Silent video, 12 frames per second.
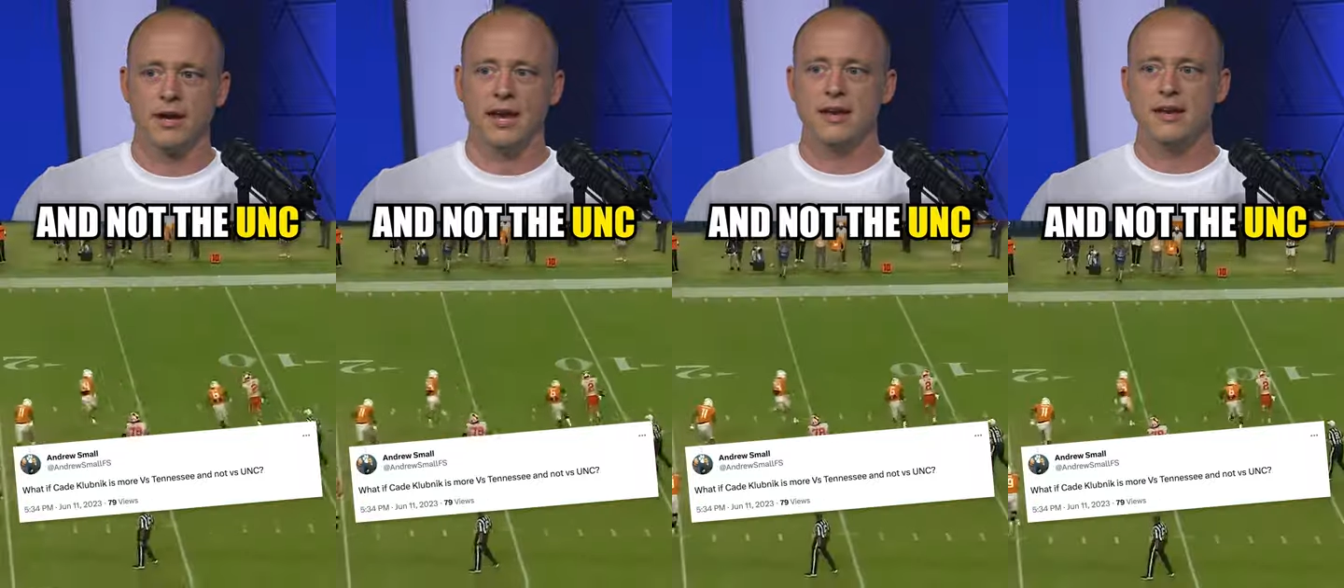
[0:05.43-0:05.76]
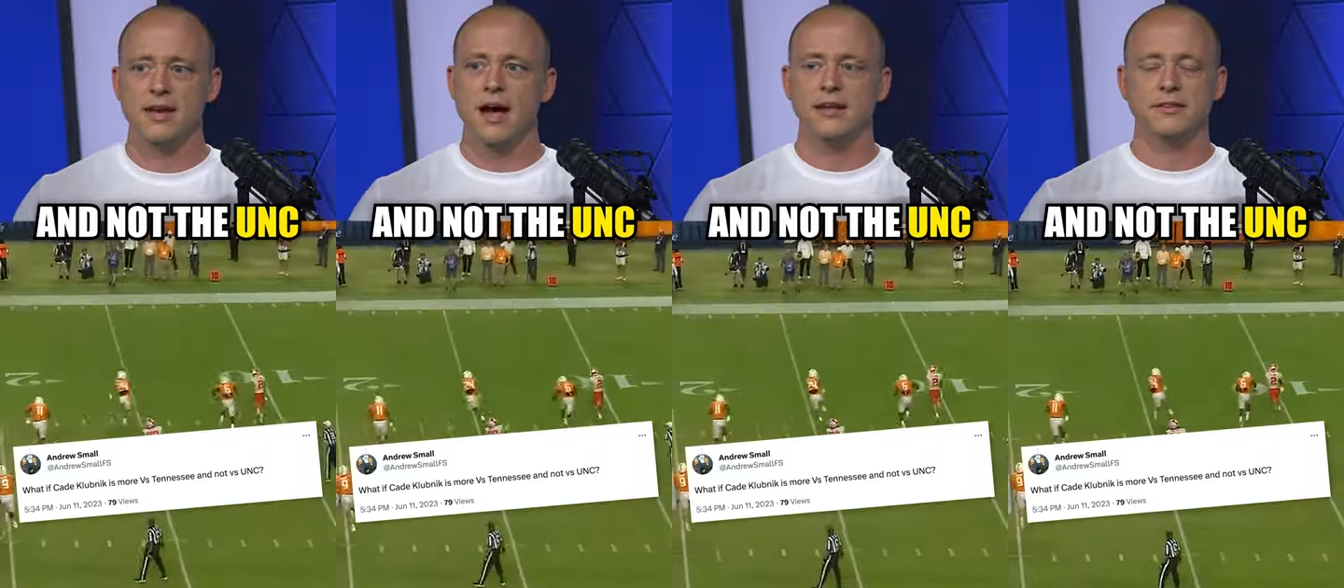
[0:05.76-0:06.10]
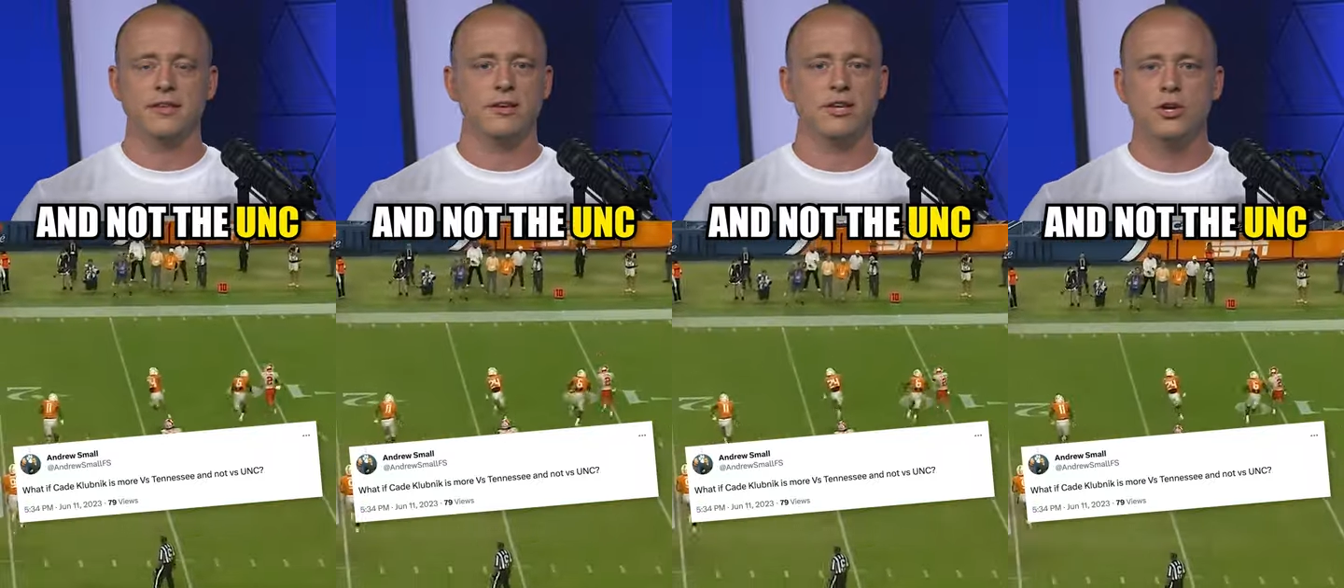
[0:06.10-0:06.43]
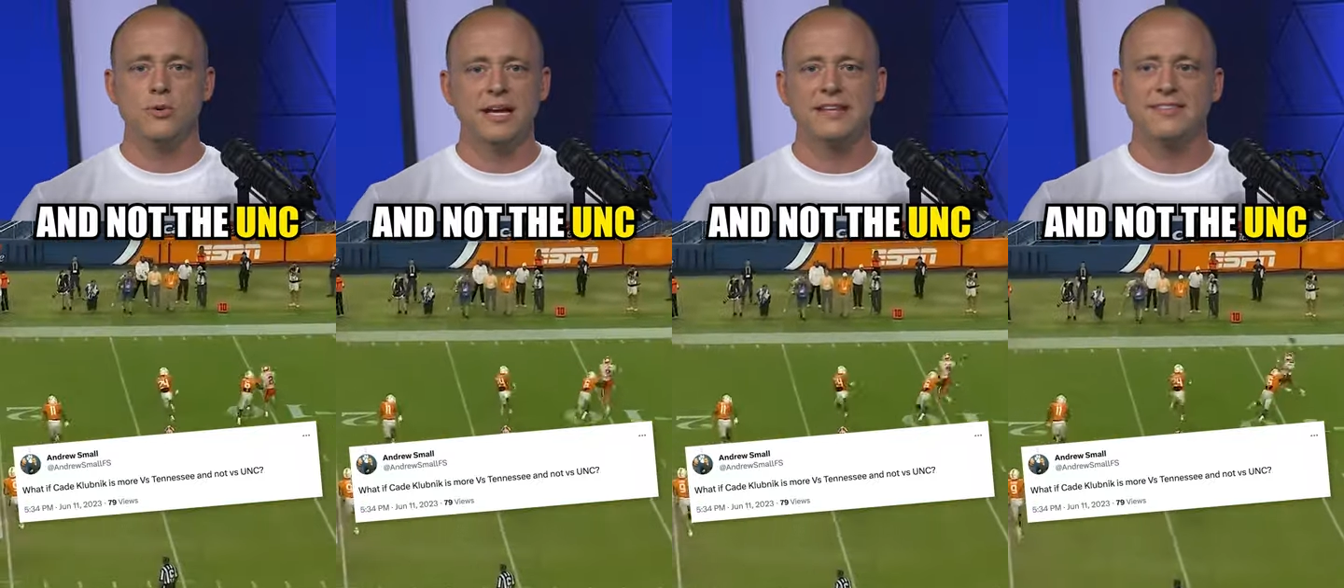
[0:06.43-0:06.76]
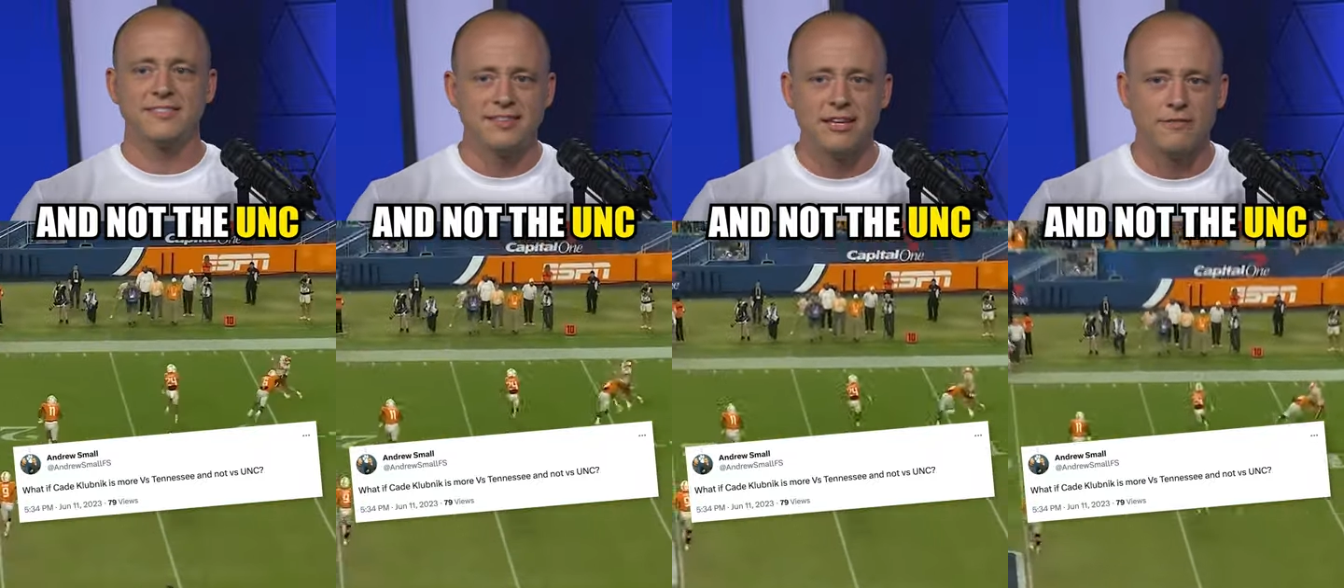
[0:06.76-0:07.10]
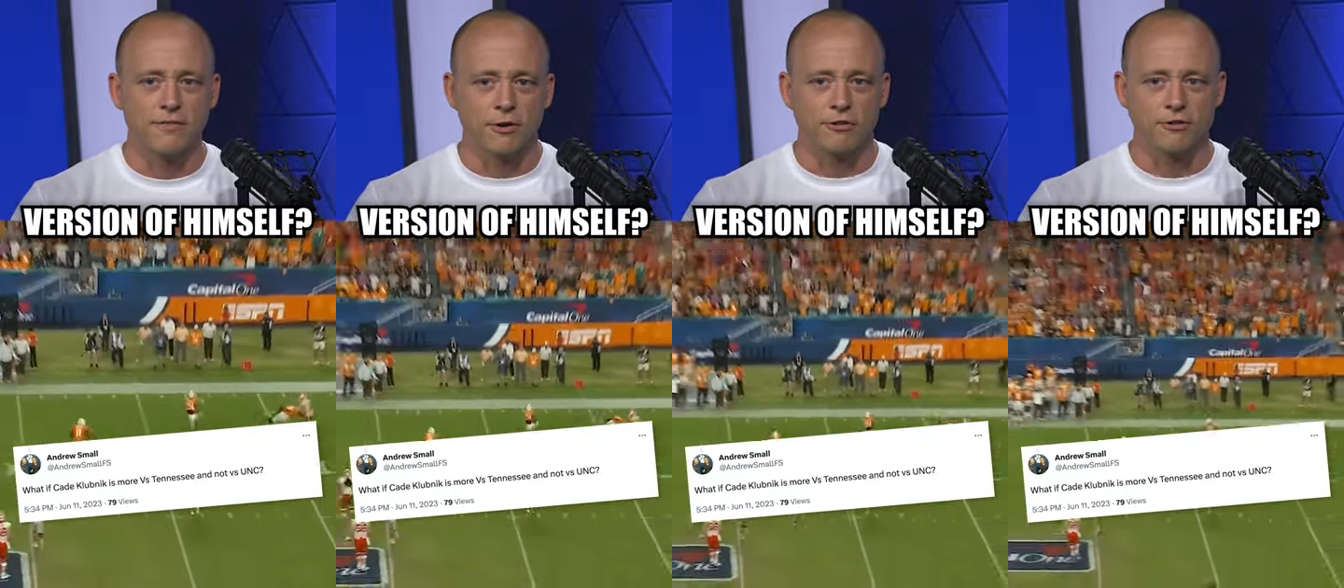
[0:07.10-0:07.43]
and not the UNC
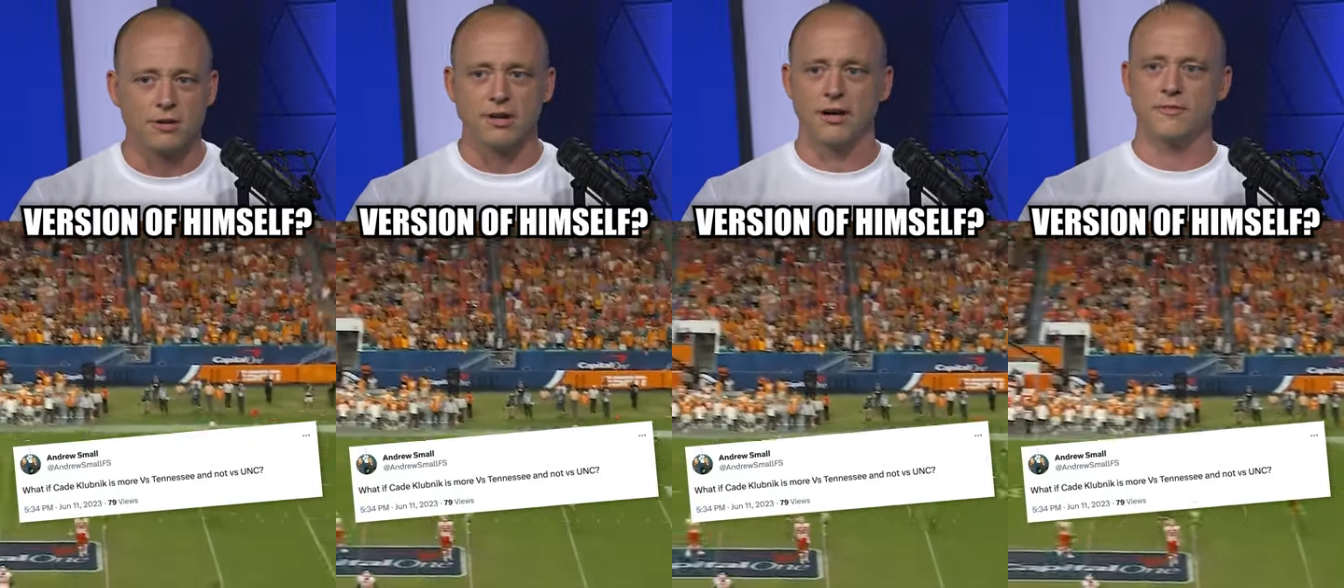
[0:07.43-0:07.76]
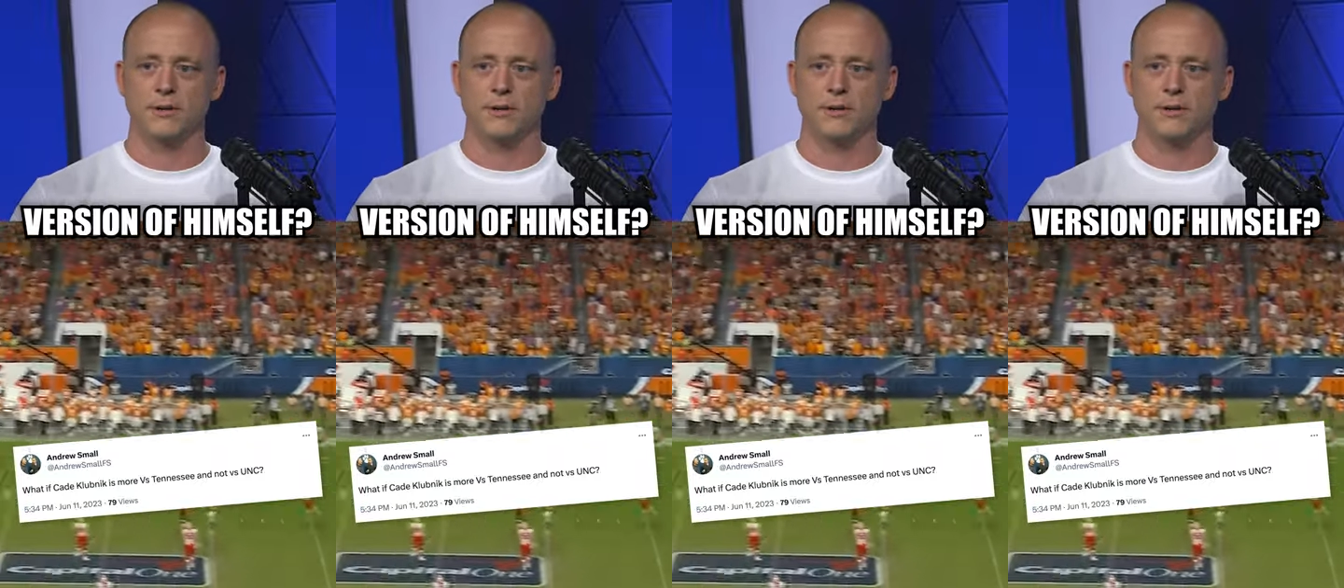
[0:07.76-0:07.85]
version of